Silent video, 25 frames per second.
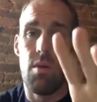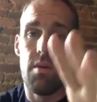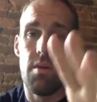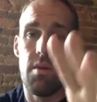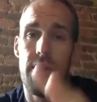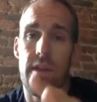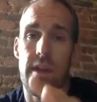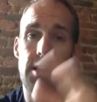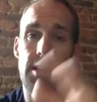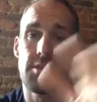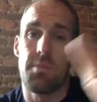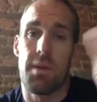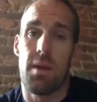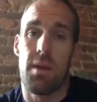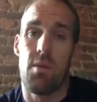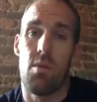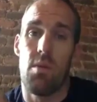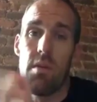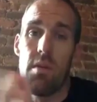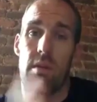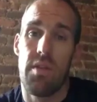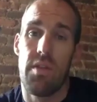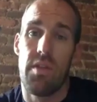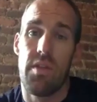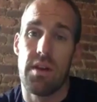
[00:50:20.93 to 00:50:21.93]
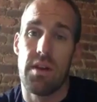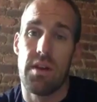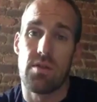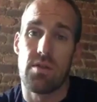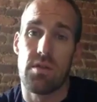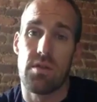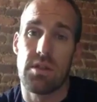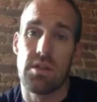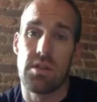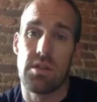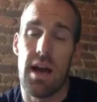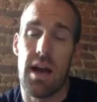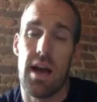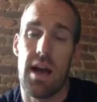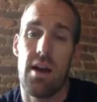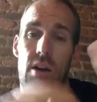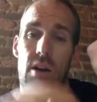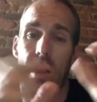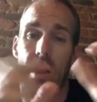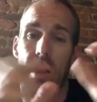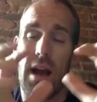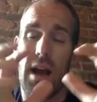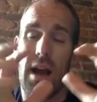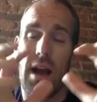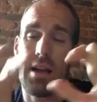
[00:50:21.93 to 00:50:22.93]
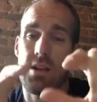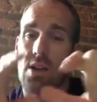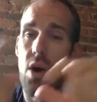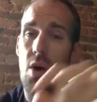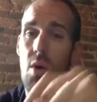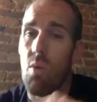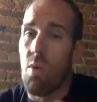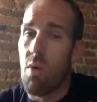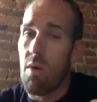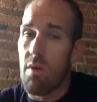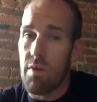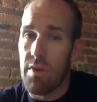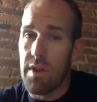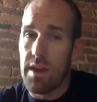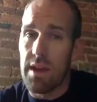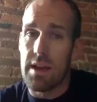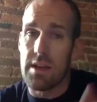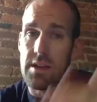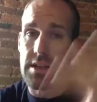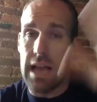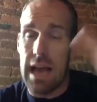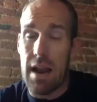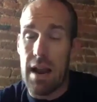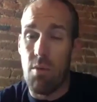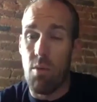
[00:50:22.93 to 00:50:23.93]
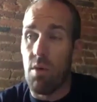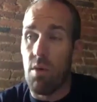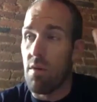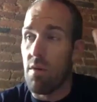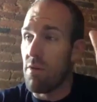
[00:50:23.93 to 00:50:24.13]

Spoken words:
Or I want this, but I want this on the side. Or I don't want this.